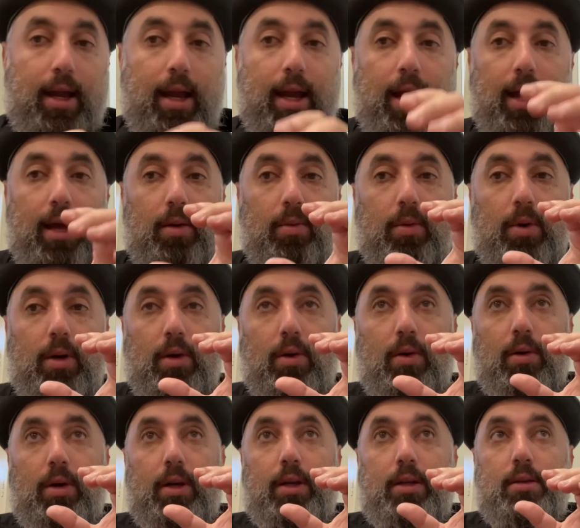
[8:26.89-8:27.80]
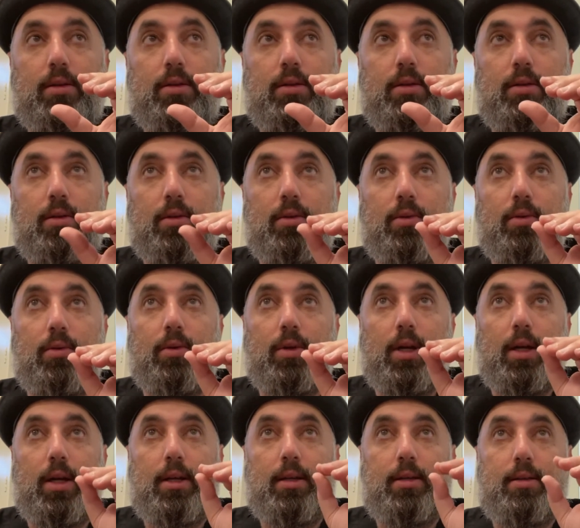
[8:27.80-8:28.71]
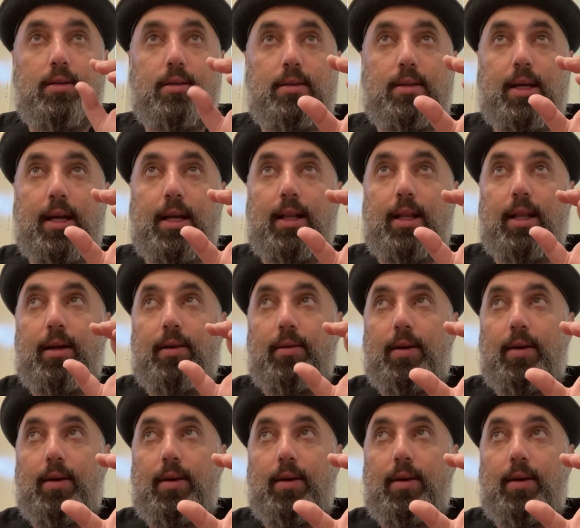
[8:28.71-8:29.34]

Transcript: and we're going to sell it.